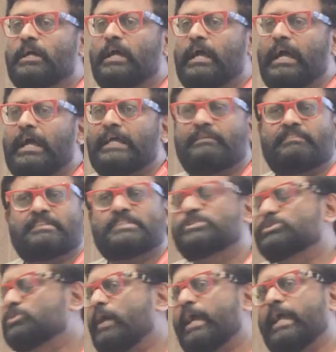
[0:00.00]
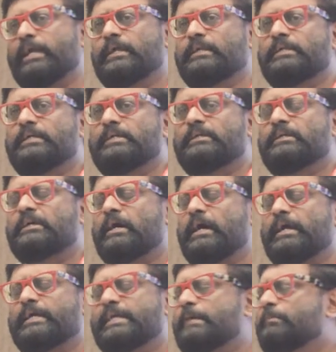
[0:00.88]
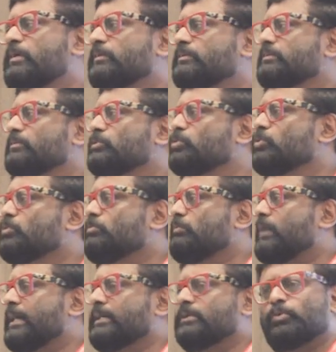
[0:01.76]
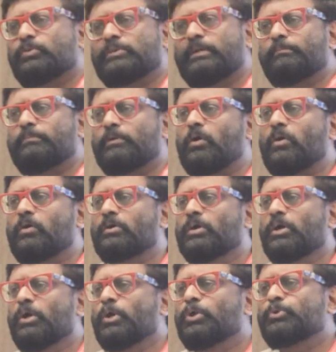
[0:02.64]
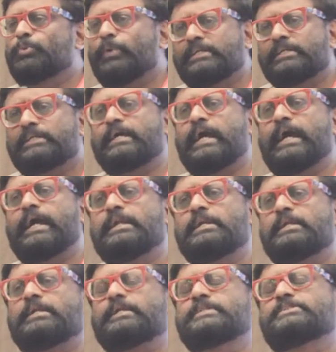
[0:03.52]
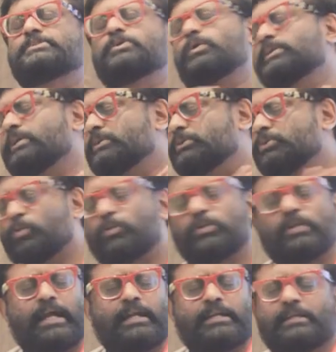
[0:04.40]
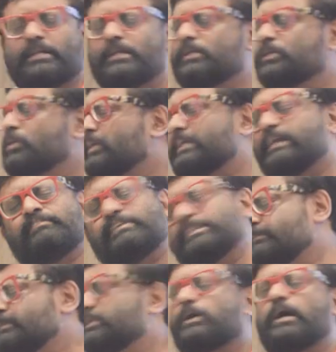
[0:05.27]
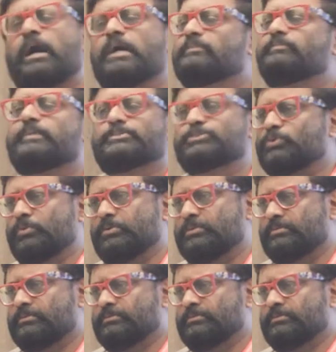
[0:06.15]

and I was so angry. I came out of the room and wrote a blog. Twitter handle is not a door handle, not available in a hardware store.